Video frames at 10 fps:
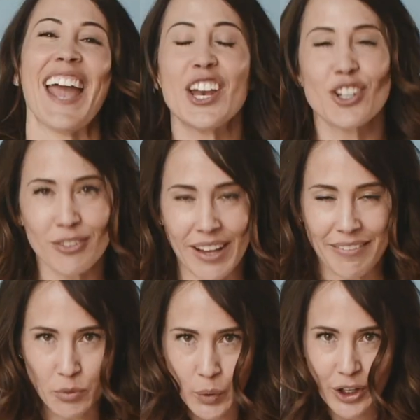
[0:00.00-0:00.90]
and you're
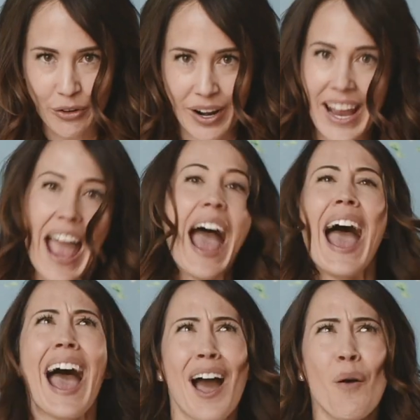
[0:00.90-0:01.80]
left wondering,
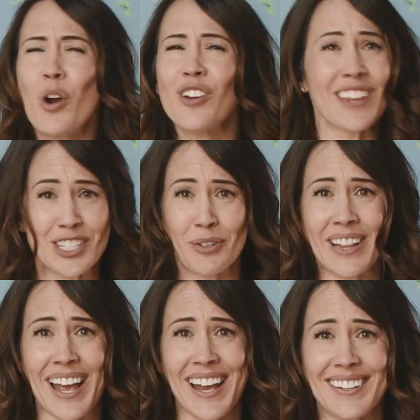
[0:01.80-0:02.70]
how are they
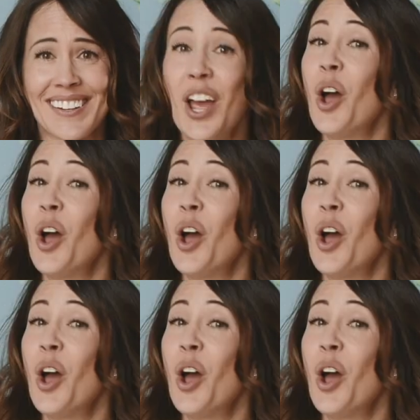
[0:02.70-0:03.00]
doing that?